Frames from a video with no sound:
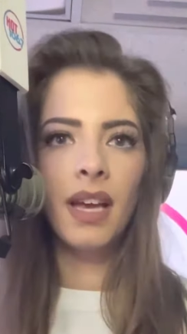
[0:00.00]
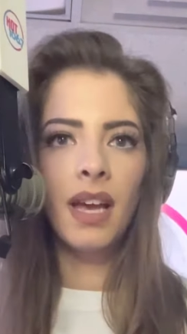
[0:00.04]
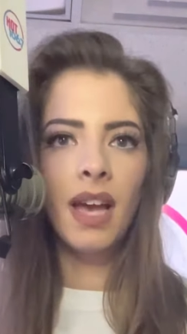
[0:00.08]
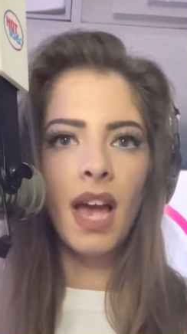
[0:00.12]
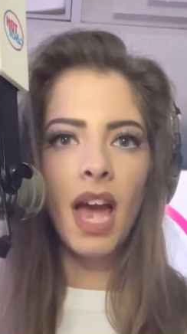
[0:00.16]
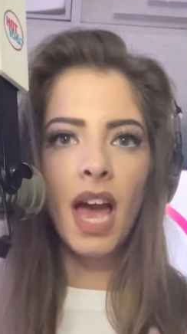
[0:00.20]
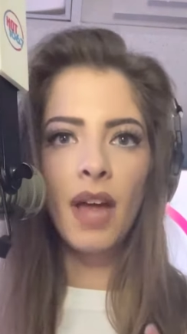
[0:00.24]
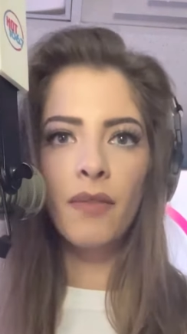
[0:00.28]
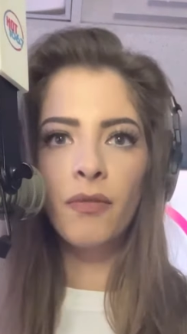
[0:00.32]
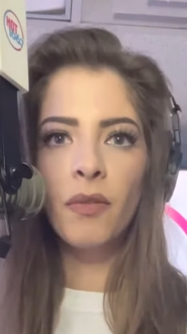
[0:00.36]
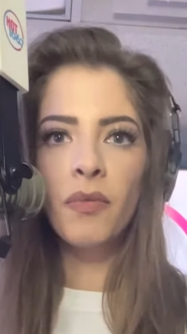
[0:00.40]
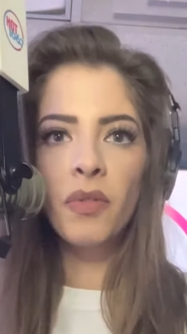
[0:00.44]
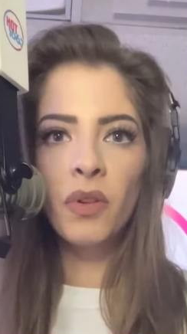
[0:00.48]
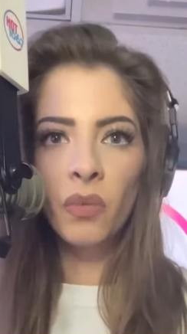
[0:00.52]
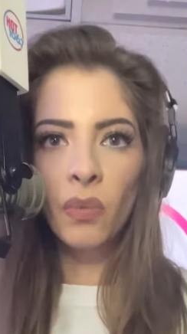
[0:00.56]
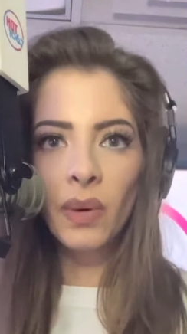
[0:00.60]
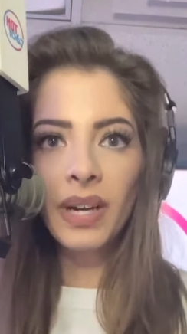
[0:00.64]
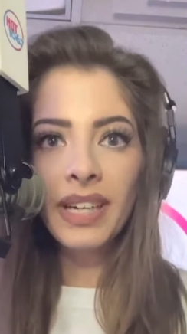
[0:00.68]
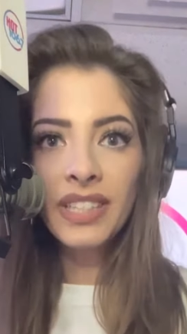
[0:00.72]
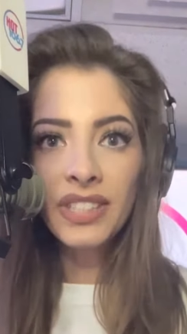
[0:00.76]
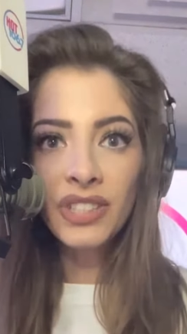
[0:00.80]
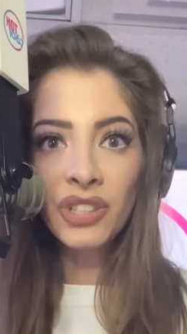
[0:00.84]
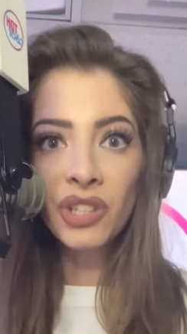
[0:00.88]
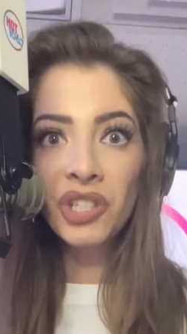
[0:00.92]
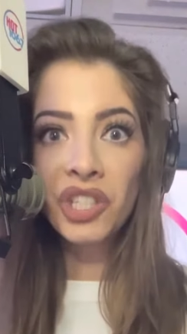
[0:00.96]
And from the
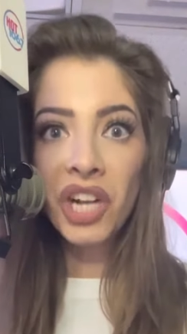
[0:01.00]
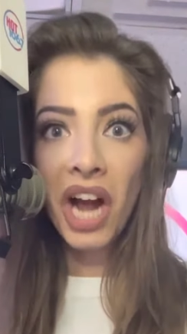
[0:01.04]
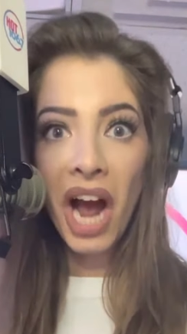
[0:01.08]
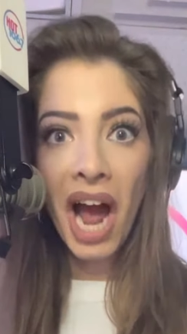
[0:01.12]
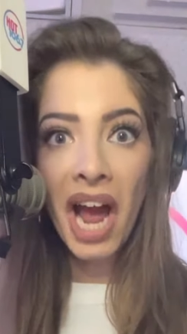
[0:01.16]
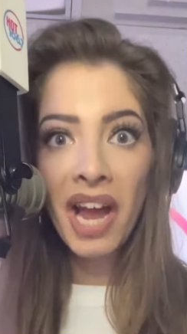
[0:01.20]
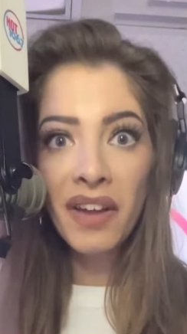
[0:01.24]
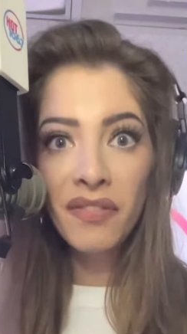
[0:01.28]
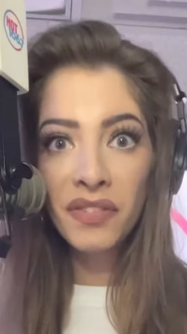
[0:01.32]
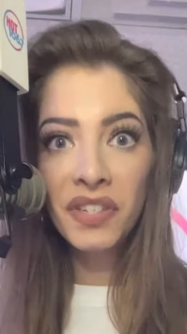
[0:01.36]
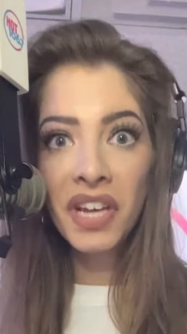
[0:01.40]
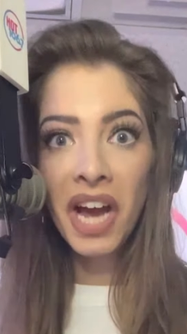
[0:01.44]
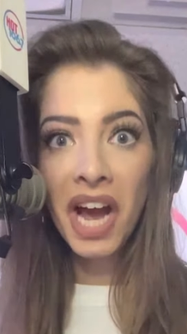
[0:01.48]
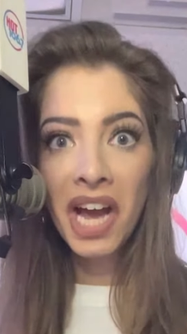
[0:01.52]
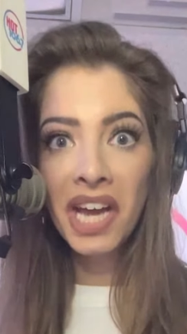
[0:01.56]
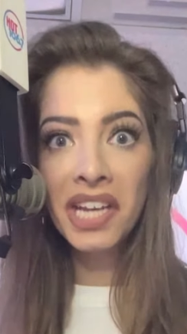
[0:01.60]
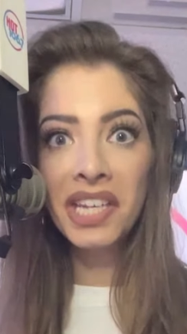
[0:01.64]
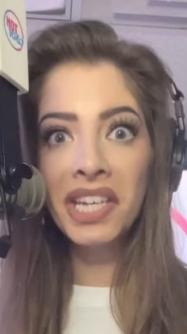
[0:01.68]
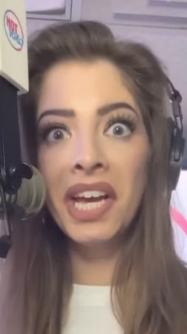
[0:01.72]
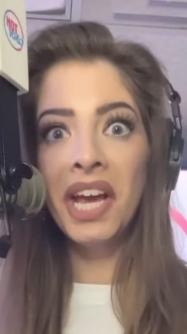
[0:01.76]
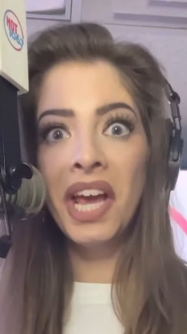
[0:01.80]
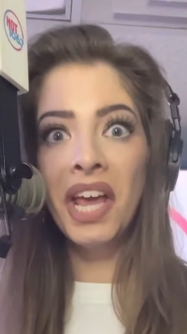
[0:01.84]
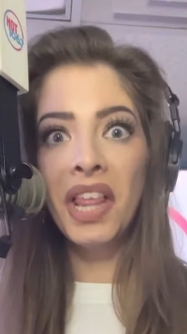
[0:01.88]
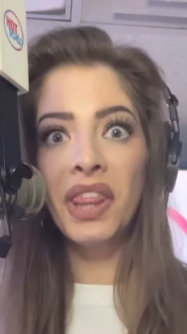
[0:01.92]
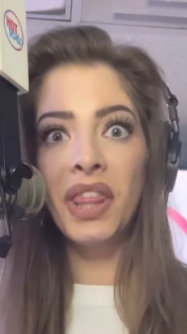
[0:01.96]
research I've done,
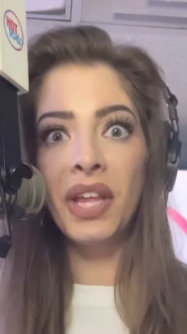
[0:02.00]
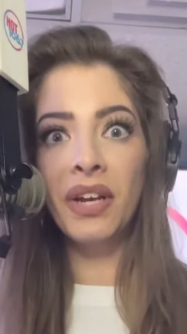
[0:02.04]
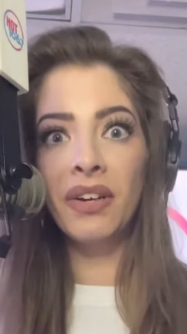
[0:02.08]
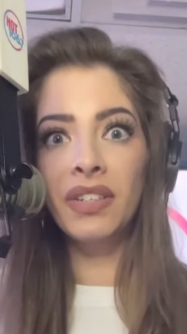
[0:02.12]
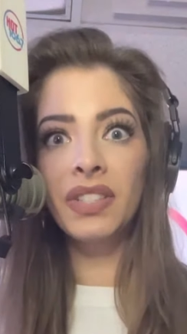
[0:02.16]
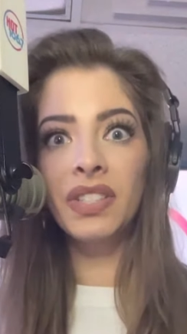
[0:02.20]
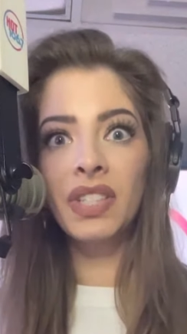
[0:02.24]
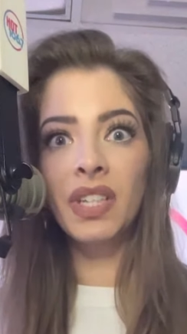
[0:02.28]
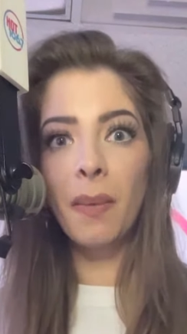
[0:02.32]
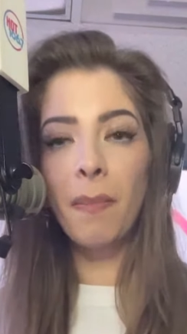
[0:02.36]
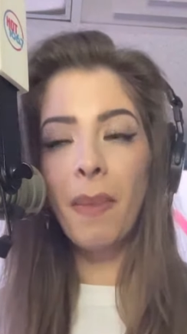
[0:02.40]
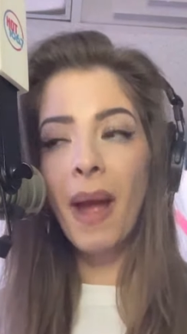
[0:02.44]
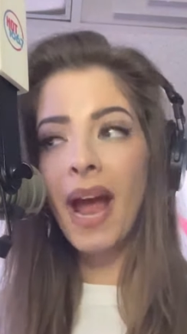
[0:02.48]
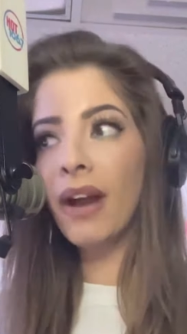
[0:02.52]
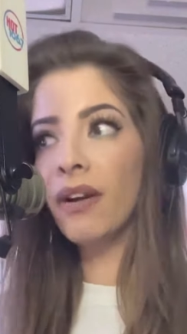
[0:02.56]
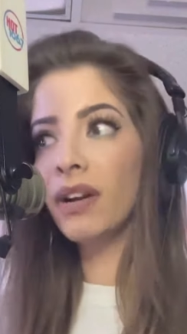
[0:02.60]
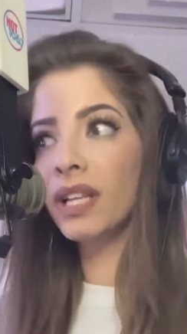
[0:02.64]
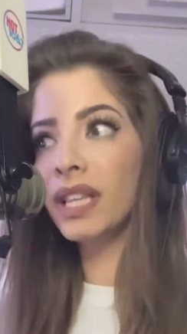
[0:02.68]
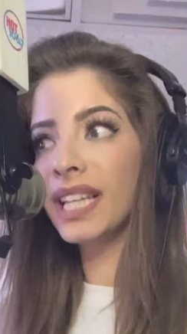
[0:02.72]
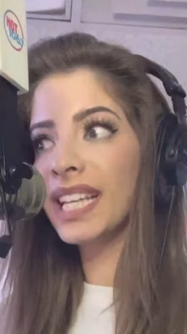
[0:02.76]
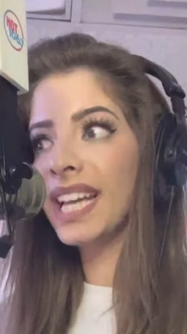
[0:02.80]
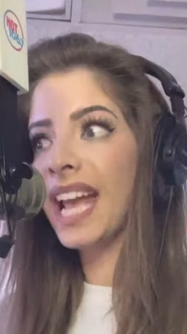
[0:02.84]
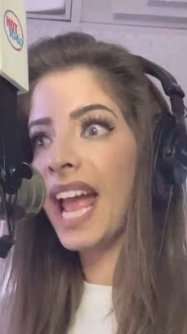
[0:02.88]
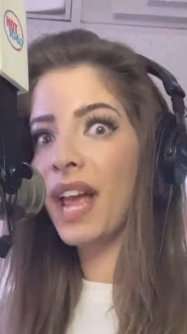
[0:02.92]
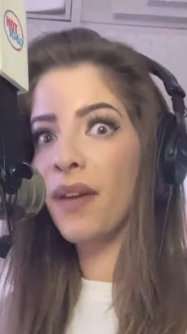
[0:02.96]
there's
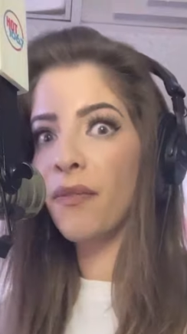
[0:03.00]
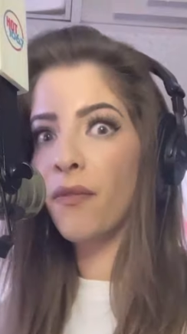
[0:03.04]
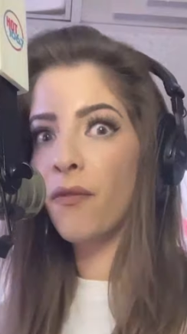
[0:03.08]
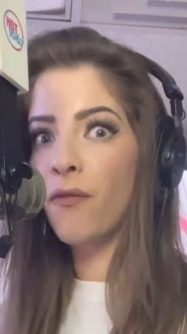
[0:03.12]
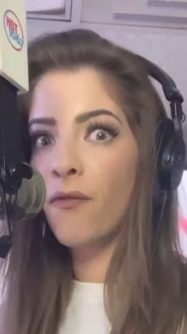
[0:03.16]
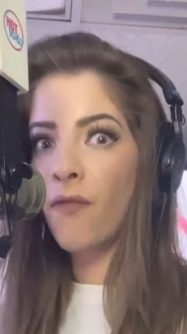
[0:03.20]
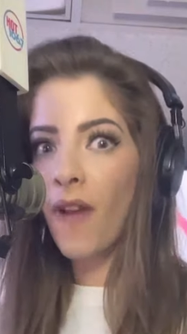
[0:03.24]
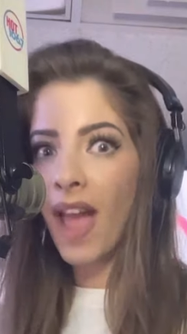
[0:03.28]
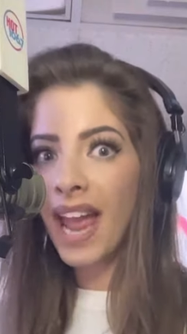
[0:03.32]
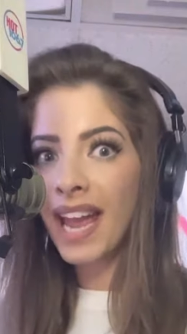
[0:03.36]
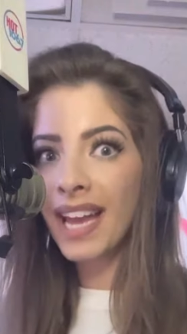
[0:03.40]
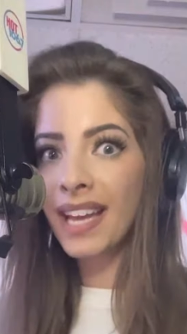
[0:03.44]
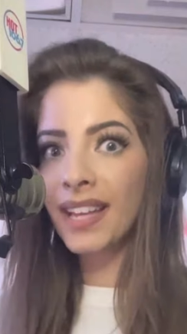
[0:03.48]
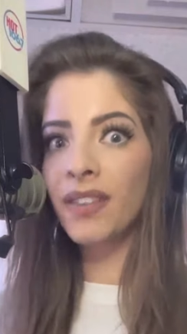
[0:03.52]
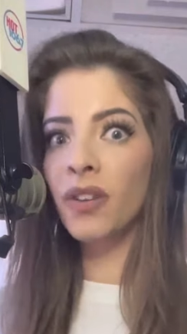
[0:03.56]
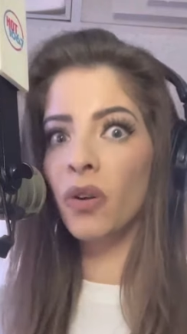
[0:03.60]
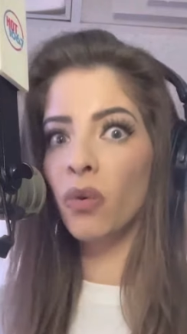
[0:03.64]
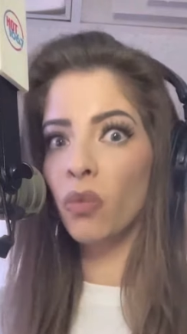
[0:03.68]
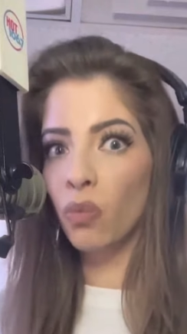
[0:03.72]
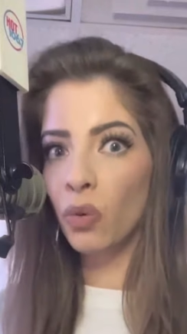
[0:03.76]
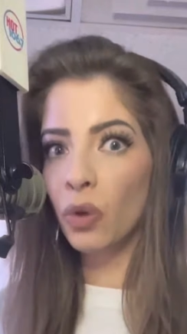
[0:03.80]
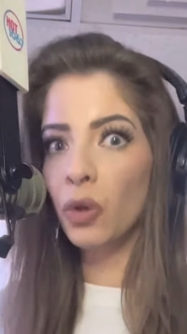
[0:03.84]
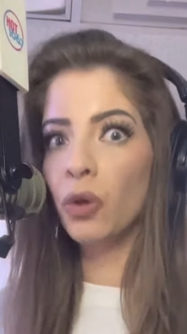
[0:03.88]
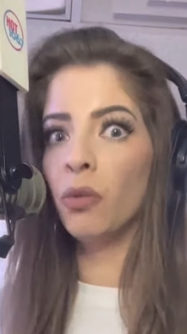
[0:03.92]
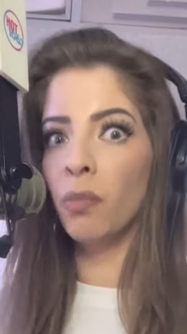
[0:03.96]
apparently a fan
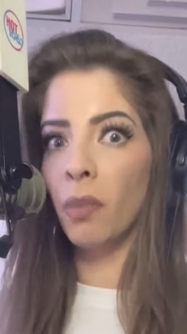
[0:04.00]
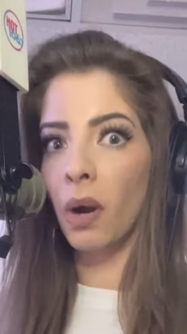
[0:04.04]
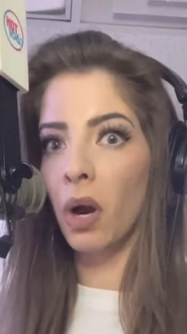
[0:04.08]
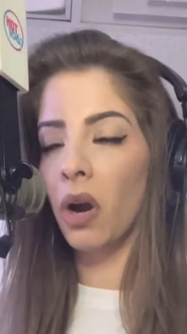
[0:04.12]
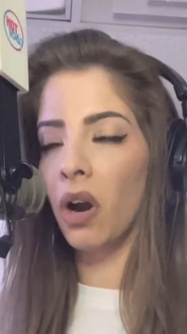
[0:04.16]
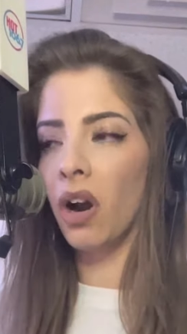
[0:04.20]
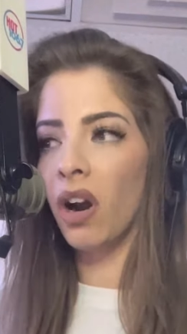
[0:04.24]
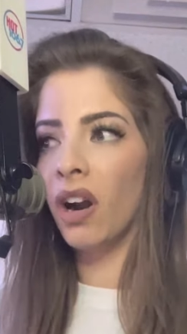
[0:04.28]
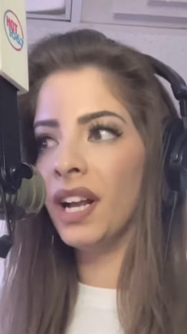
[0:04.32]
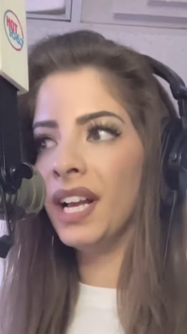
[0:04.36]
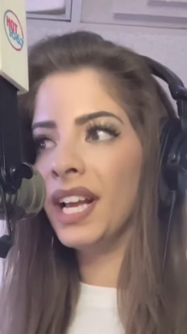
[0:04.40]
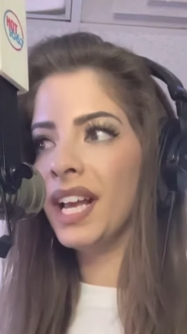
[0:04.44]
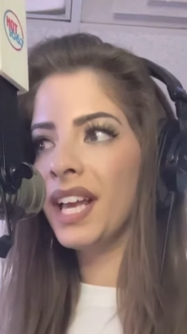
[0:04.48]
rumor